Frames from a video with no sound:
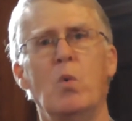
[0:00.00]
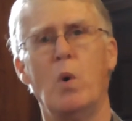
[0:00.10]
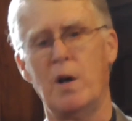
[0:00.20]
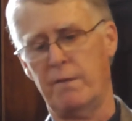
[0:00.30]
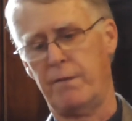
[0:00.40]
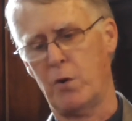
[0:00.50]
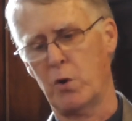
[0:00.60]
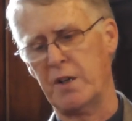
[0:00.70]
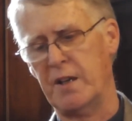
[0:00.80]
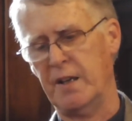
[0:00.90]
One
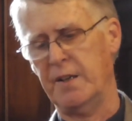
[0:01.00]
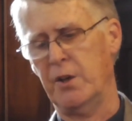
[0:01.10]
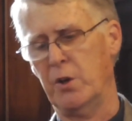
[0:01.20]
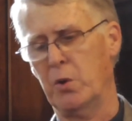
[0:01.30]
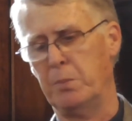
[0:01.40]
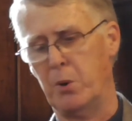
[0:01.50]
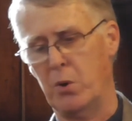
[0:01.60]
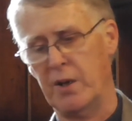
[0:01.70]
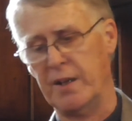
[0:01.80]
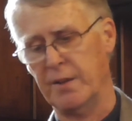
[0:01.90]
14-year-old
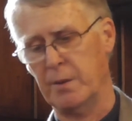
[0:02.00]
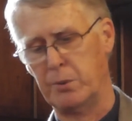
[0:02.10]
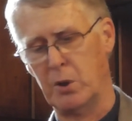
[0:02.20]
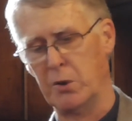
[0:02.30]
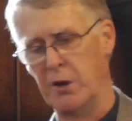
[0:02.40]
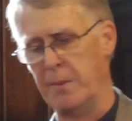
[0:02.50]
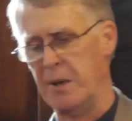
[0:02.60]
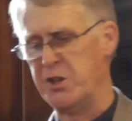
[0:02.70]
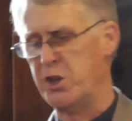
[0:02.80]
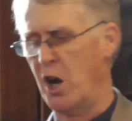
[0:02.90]
boy in the
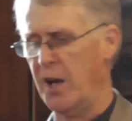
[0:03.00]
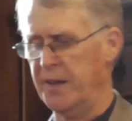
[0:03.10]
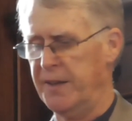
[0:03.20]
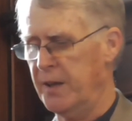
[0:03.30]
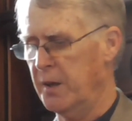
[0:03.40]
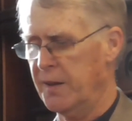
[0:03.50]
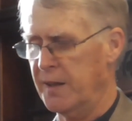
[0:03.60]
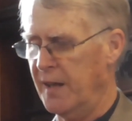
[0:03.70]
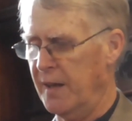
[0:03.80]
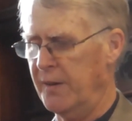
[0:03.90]
program had shot and killed
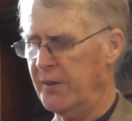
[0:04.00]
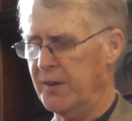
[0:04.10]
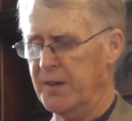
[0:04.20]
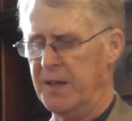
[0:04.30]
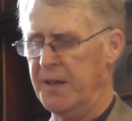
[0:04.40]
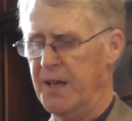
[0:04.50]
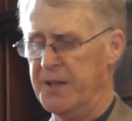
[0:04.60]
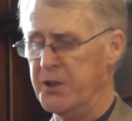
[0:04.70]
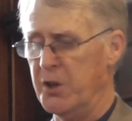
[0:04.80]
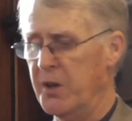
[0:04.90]
an innocent
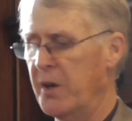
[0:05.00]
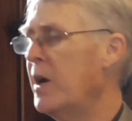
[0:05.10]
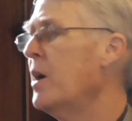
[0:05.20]
teenager